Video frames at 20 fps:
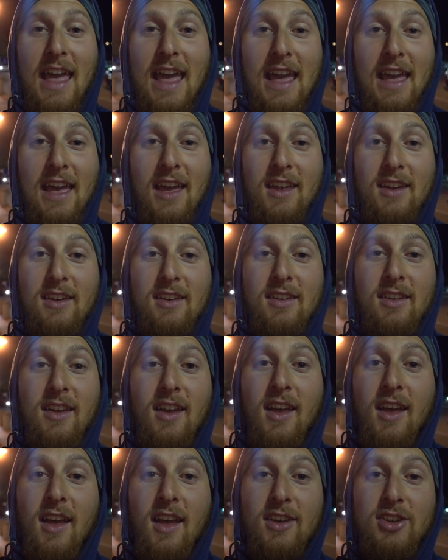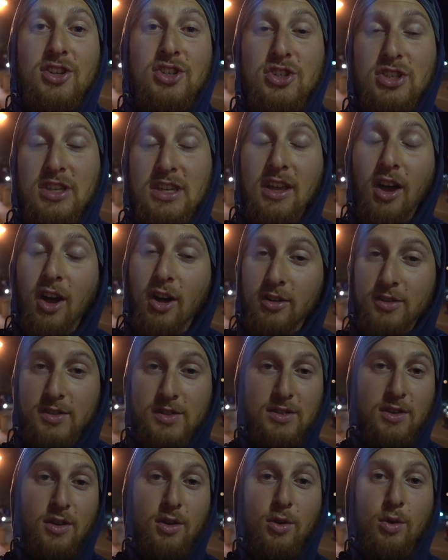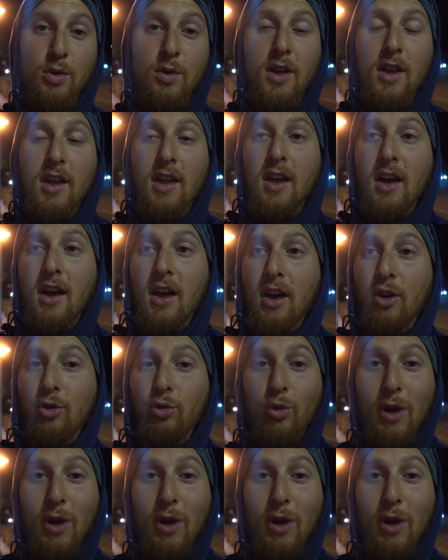And she also uh,